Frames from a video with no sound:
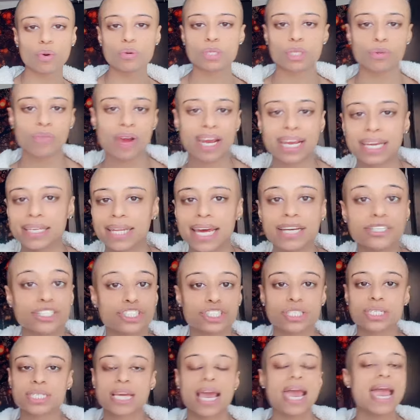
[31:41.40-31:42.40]
the rules and
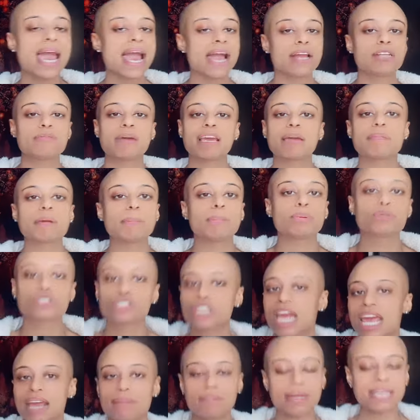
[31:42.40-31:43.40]
regulations. And it's making
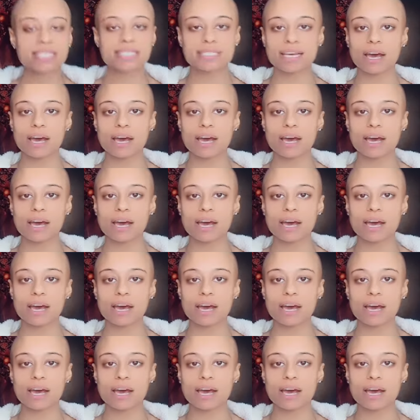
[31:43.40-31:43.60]
people shame